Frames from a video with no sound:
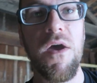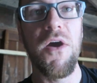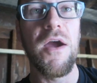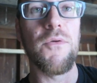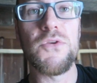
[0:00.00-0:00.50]

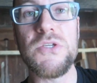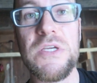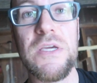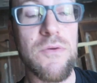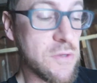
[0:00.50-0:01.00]
Alright, well
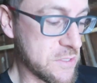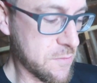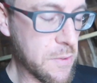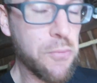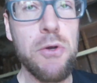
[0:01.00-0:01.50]
she wants to
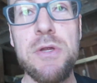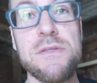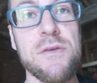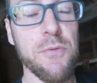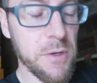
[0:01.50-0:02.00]
be birdie,
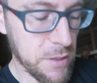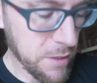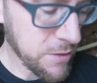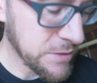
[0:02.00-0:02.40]
so we're gonna let